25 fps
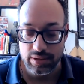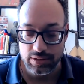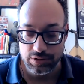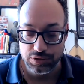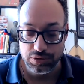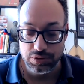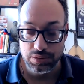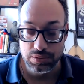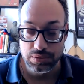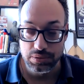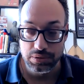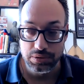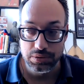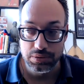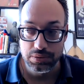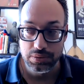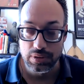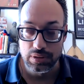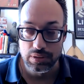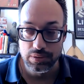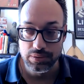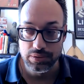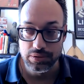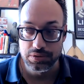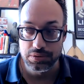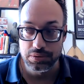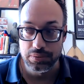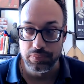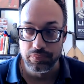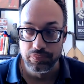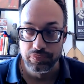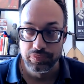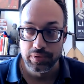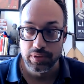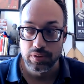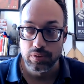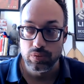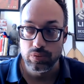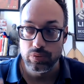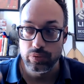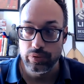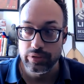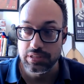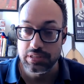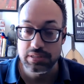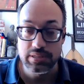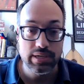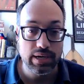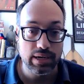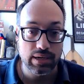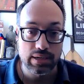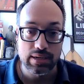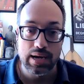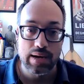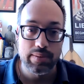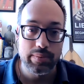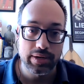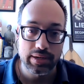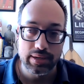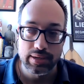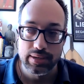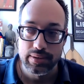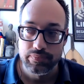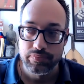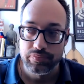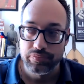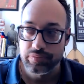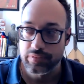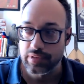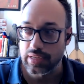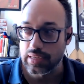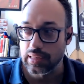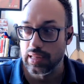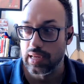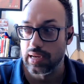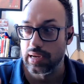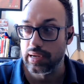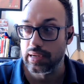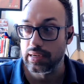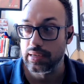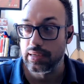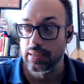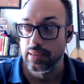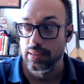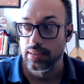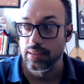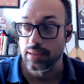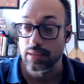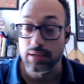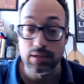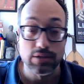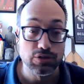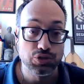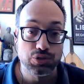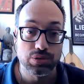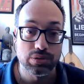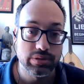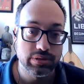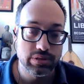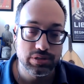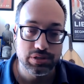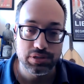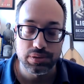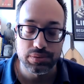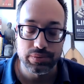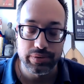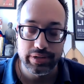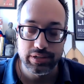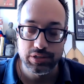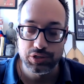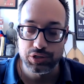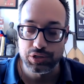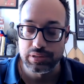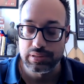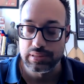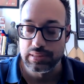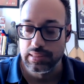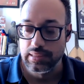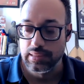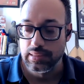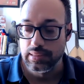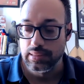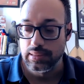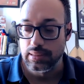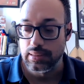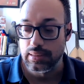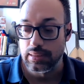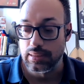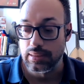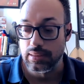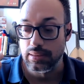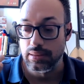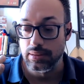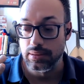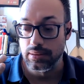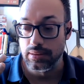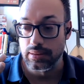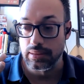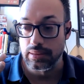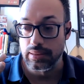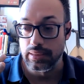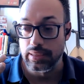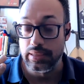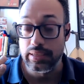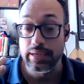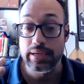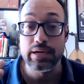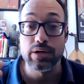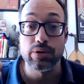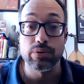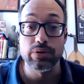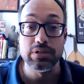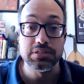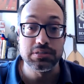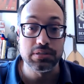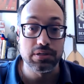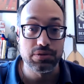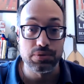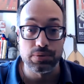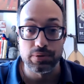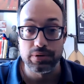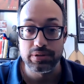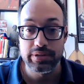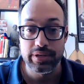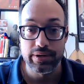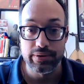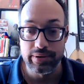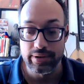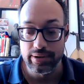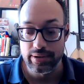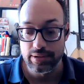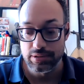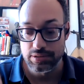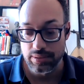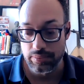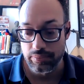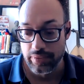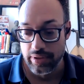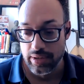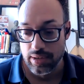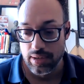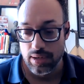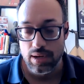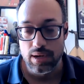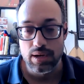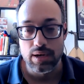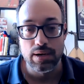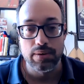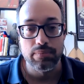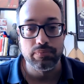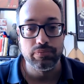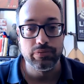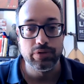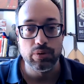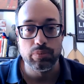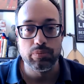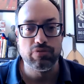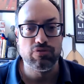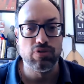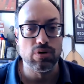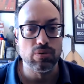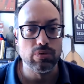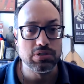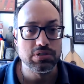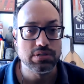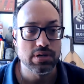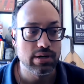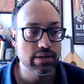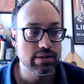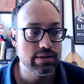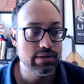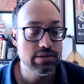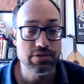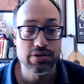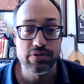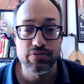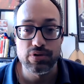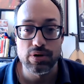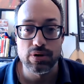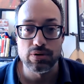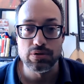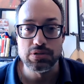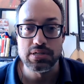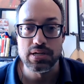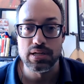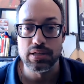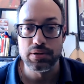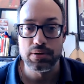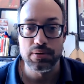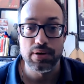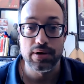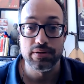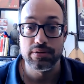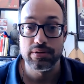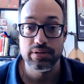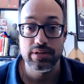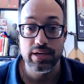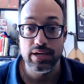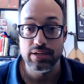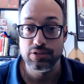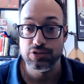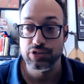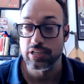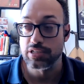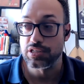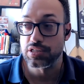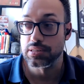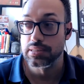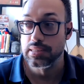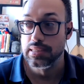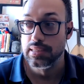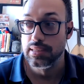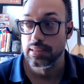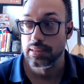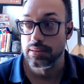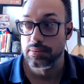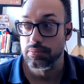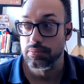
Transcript: the things you you alluded to. We'd see economic decline, cultural degeneration, uh, uh, and increased authoritarianism. Um, you know, before we started the interview, I was telling you how the DHS